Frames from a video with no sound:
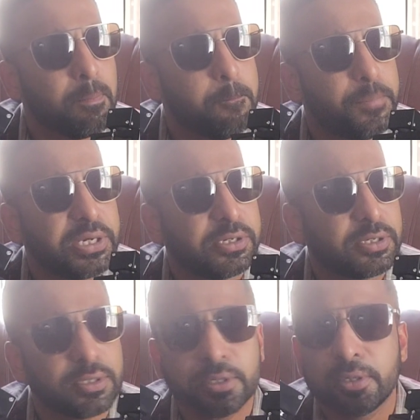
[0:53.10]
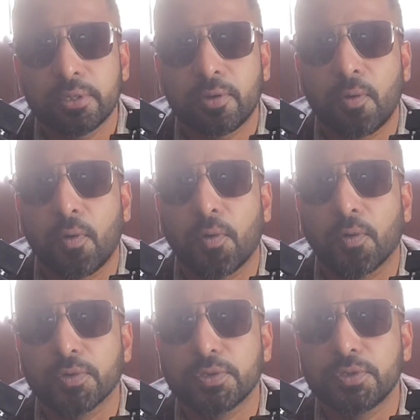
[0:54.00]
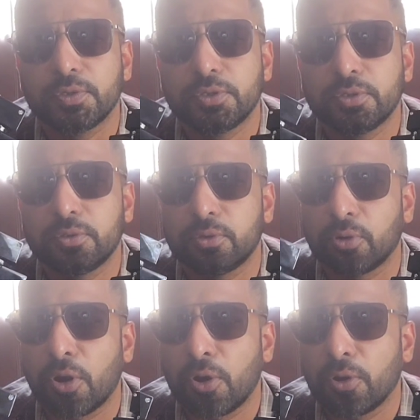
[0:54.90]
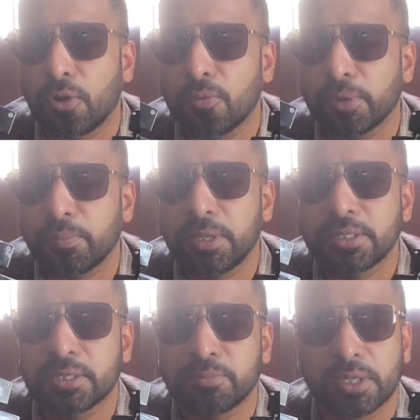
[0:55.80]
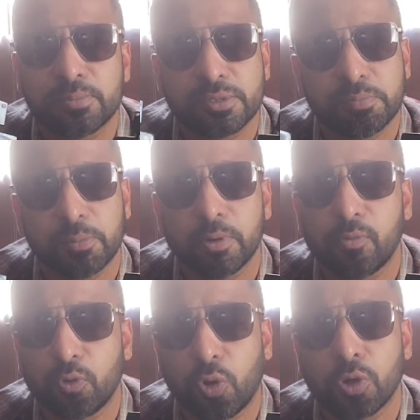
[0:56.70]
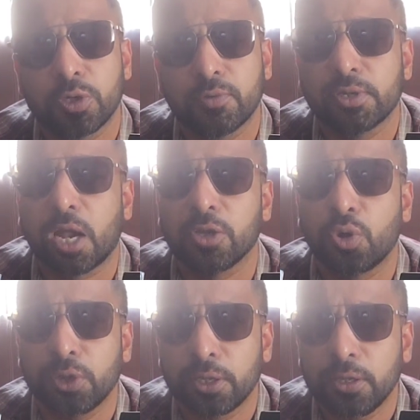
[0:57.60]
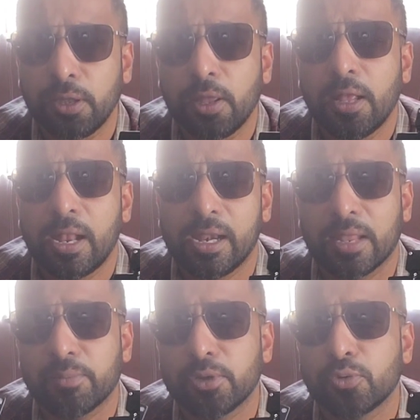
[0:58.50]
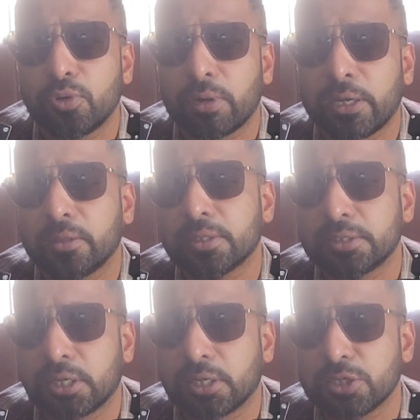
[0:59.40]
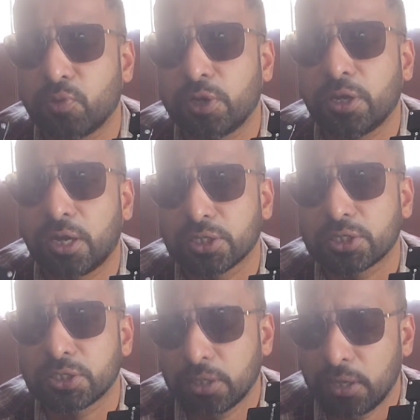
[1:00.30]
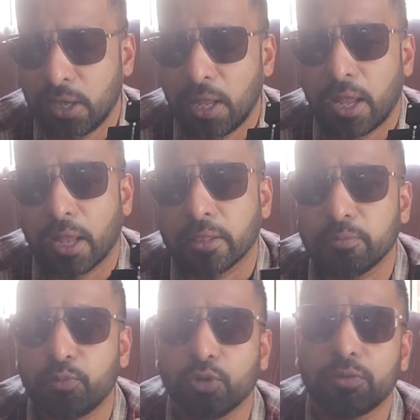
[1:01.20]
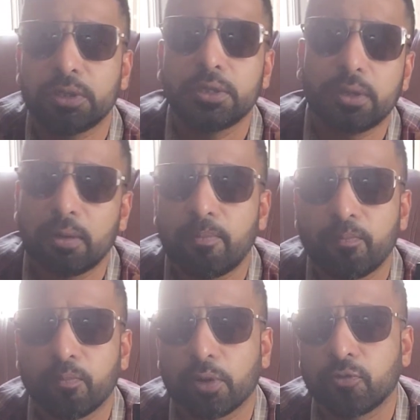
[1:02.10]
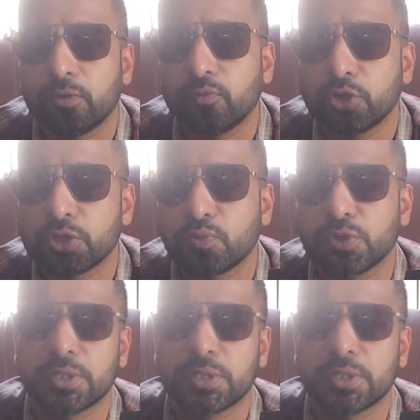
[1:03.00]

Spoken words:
bitter or strong, or maybe sometimes people call it even annoying lemon note right in the start. It's very harsh, and the pure perfume version was